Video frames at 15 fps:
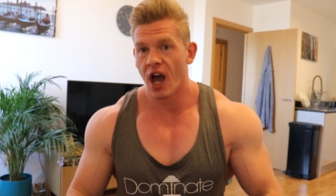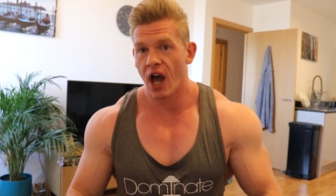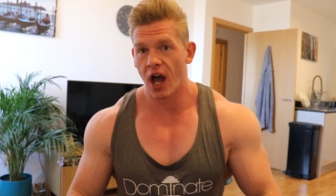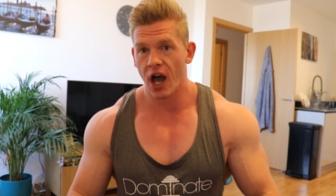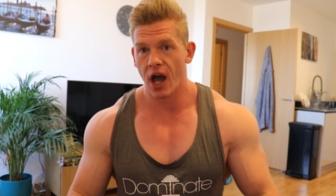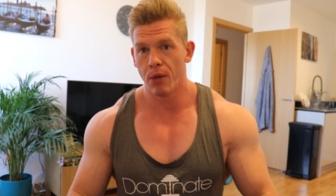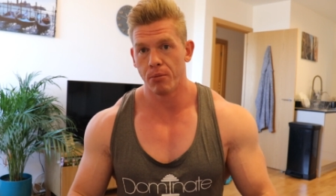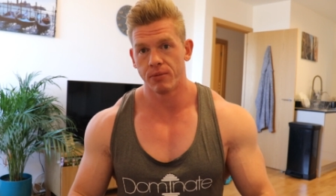
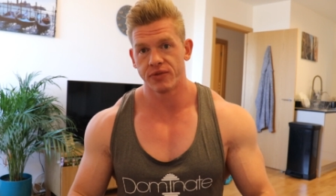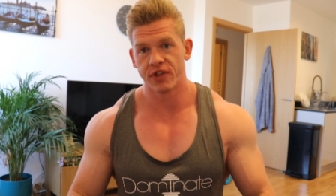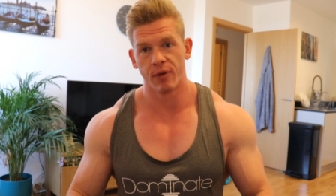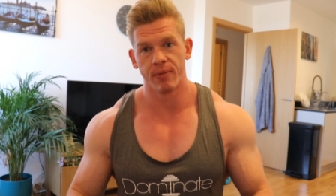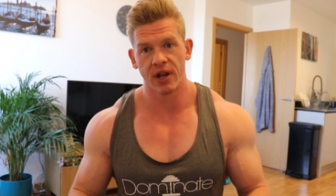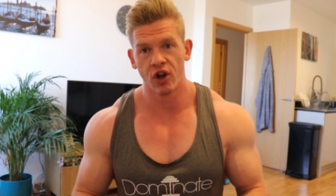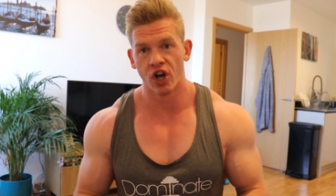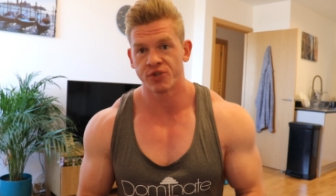
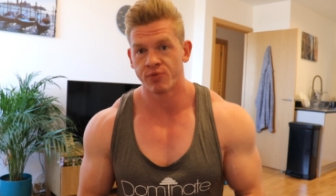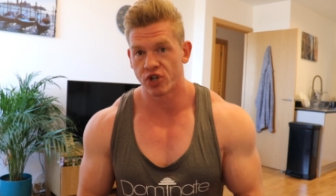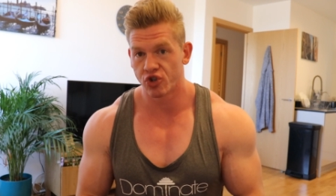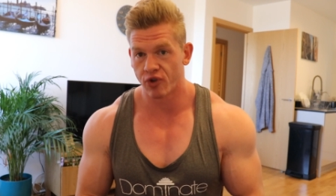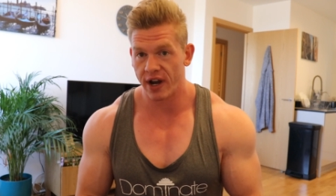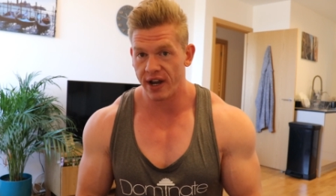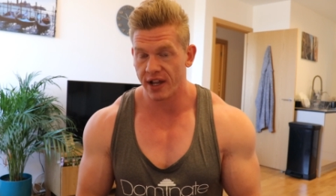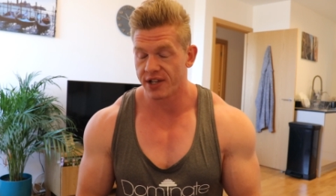There'll be lots more
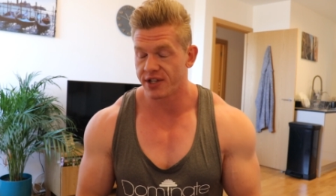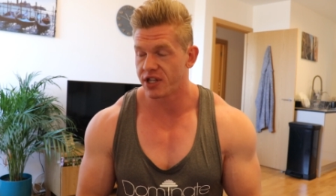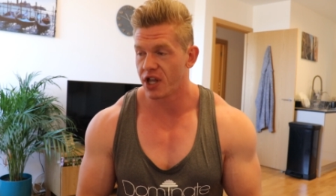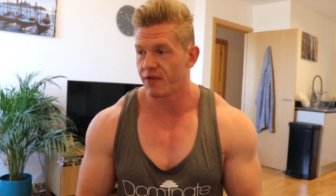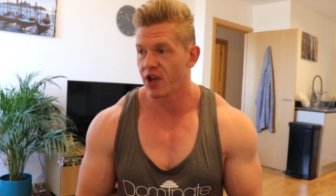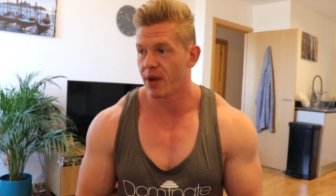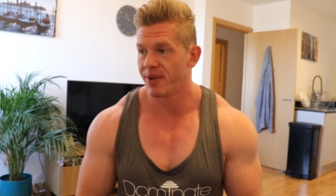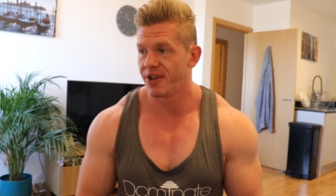training and
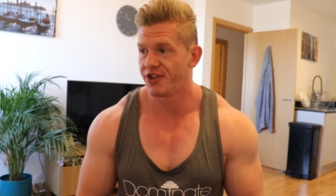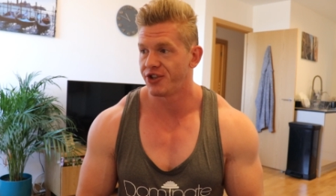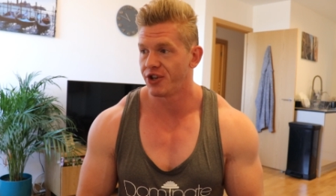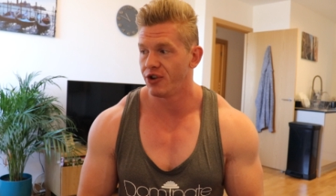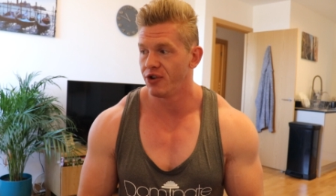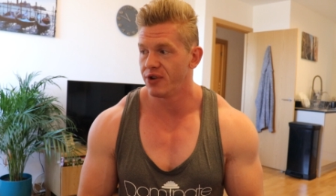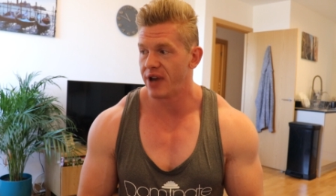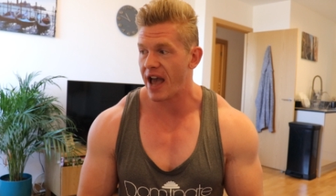stuff coming
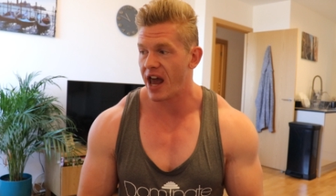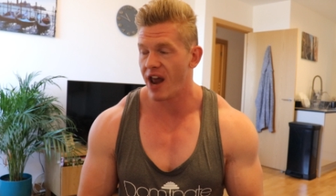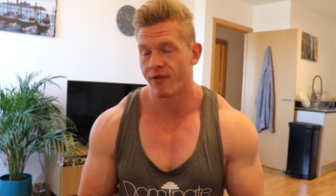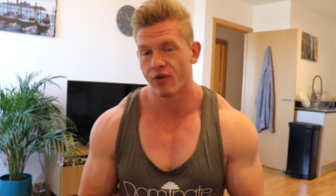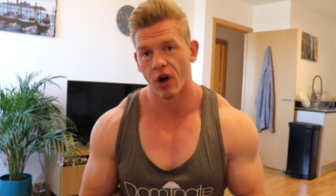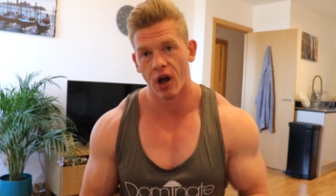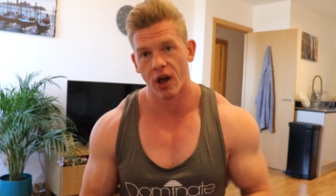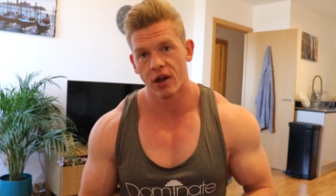soon, and
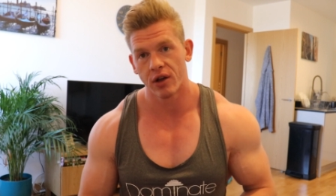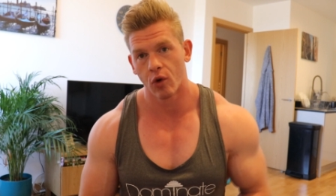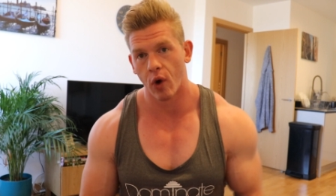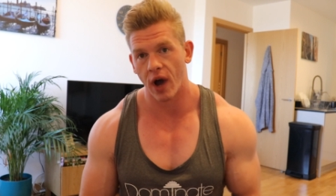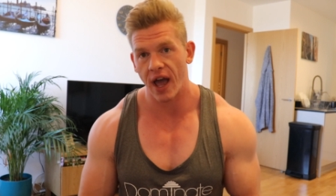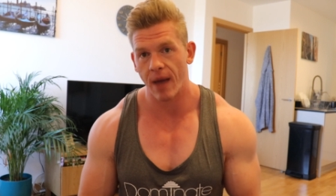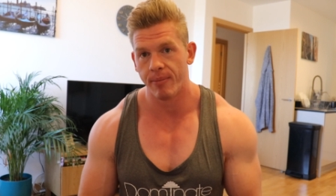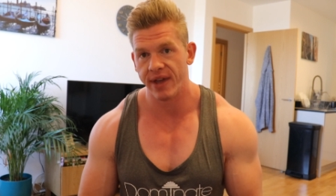I've got
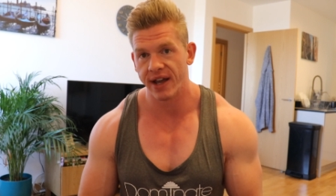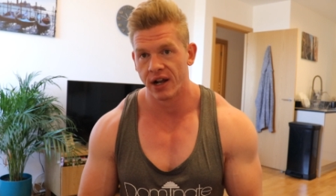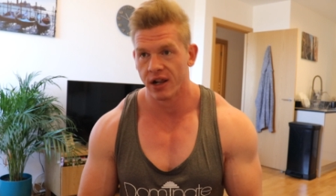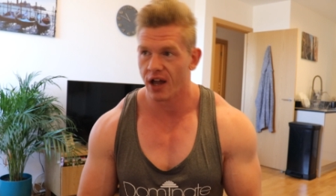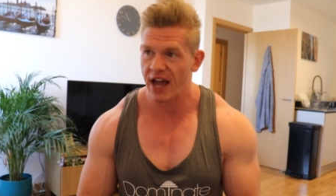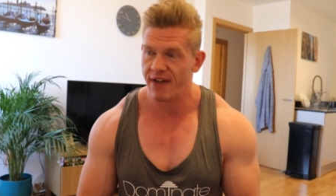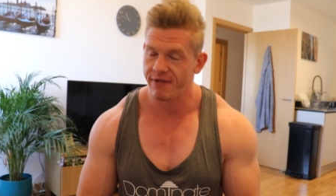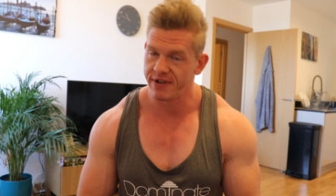quite a big
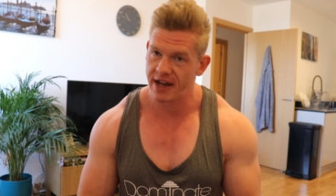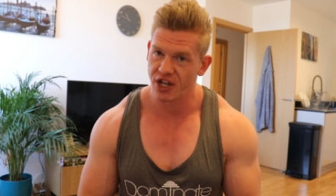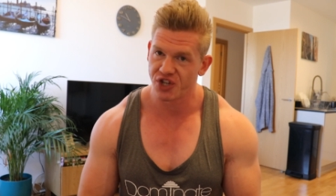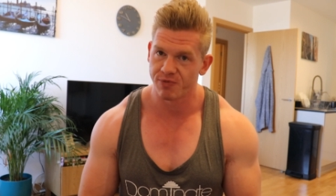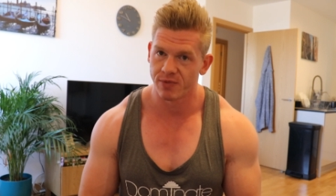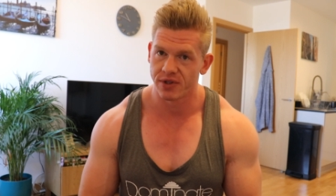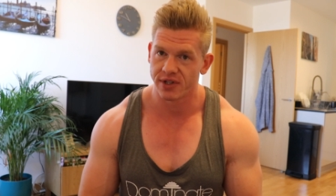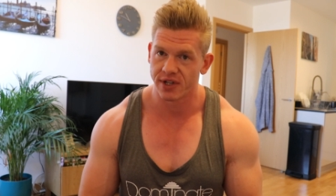life
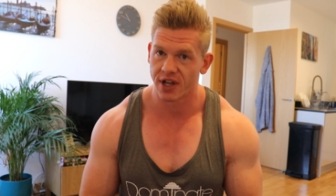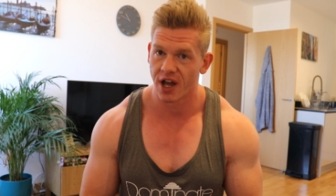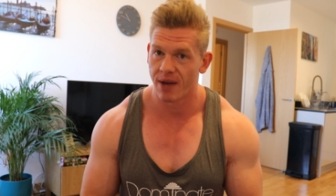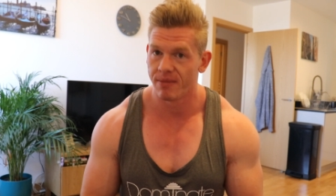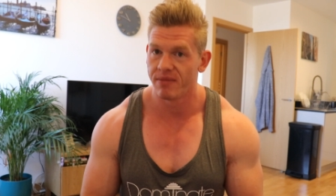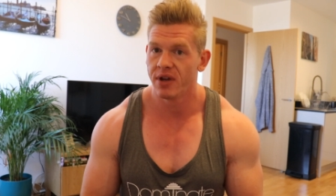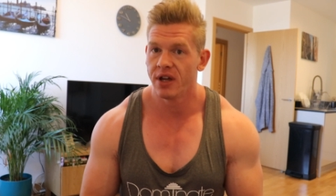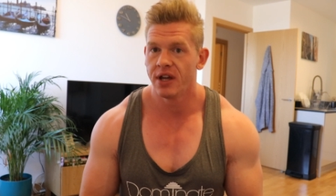announcement to
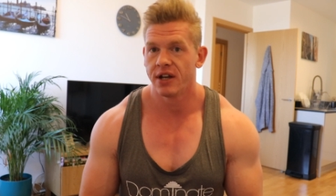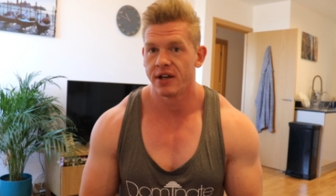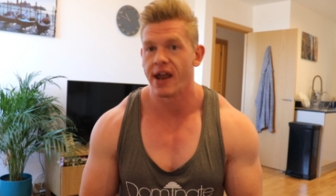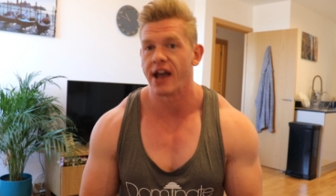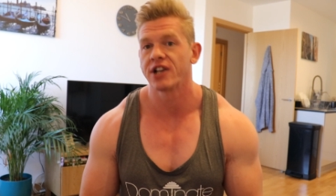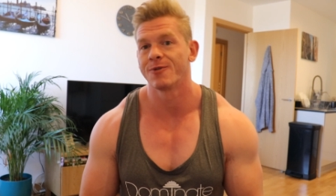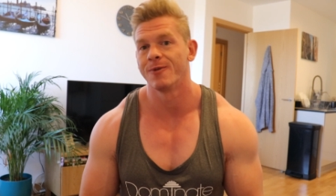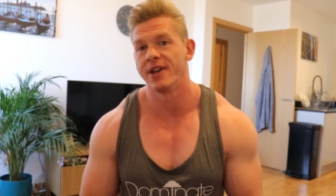come
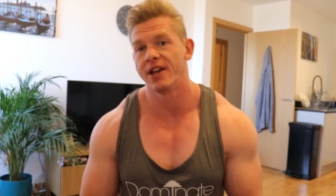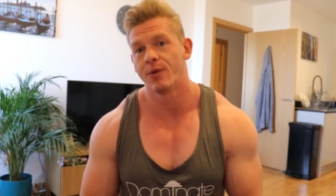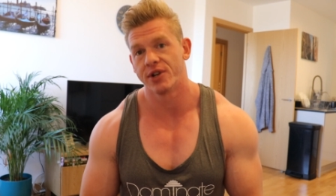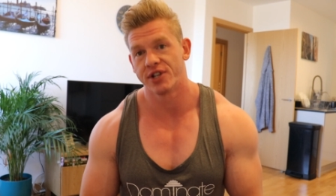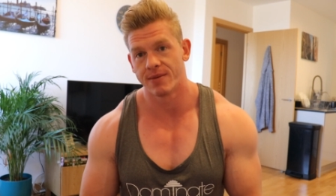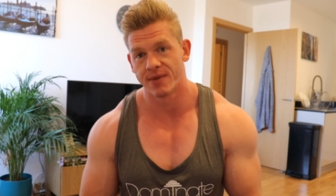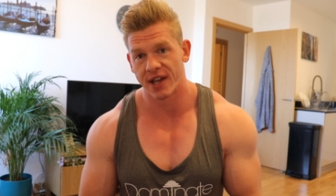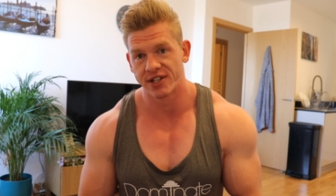next week,
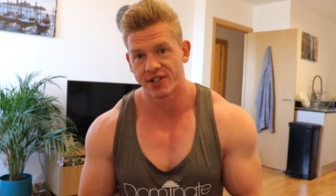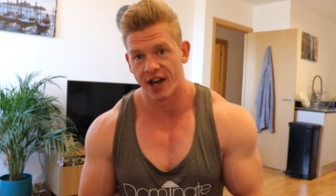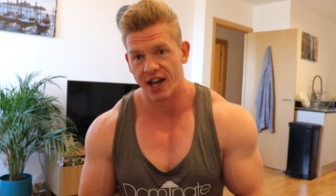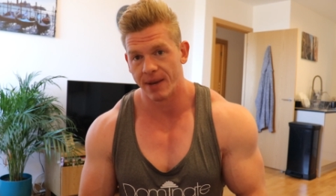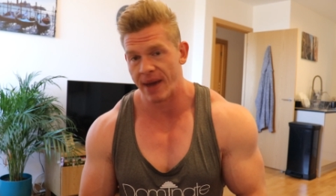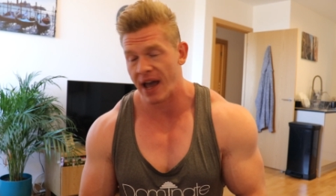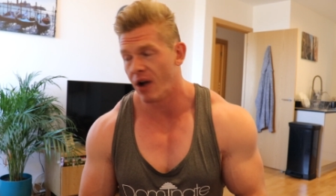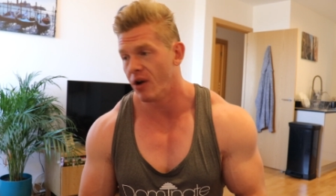which I'm
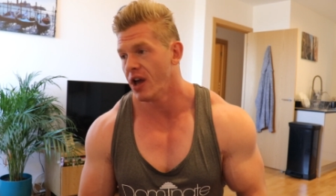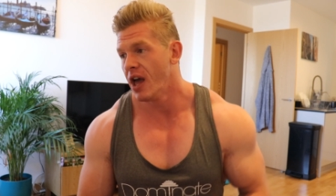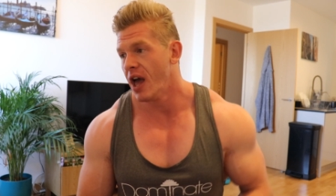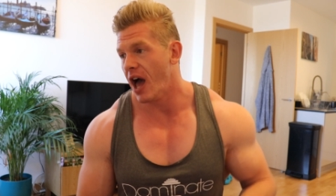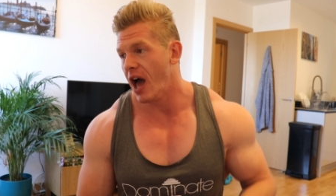excited about.